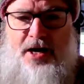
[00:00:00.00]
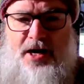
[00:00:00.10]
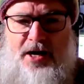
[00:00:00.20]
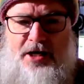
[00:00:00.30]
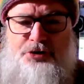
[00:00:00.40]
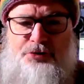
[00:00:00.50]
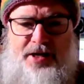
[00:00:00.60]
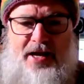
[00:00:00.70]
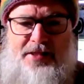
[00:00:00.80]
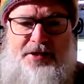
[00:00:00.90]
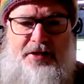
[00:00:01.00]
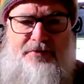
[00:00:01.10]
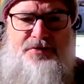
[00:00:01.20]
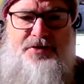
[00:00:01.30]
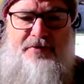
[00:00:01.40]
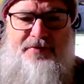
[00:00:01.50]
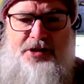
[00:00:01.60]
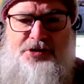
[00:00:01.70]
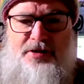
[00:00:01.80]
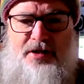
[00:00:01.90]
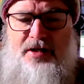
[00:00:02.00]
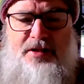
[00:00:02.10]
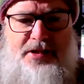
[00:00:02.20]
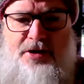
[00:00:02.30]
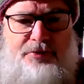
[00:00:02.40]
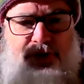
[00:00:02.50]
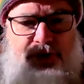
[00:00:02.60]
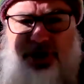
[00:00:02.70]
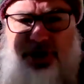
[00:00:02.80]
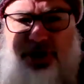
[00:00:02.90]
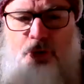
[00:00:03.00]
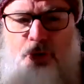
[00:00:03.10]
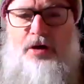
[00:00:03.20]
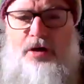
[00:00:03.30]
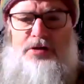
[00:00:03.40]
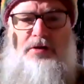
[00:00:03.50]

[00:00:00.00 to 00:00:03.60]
the harsh reality of salvation. There is no world.